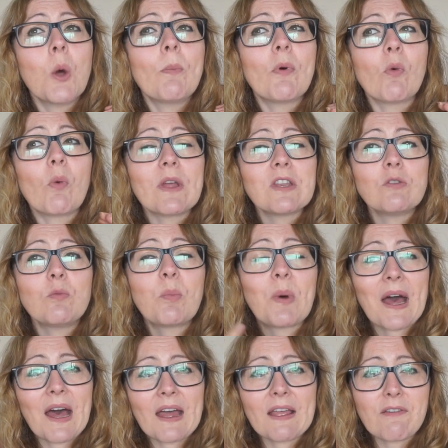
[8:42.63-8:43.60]
But when you
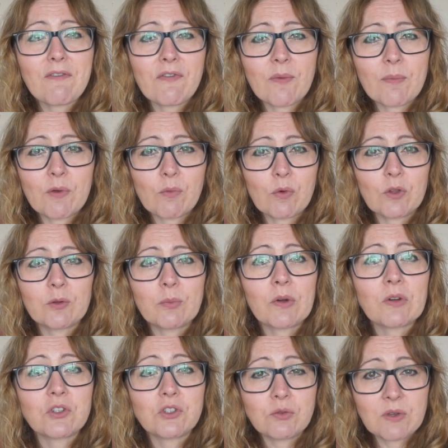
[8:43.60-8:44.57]
buy from the wool box,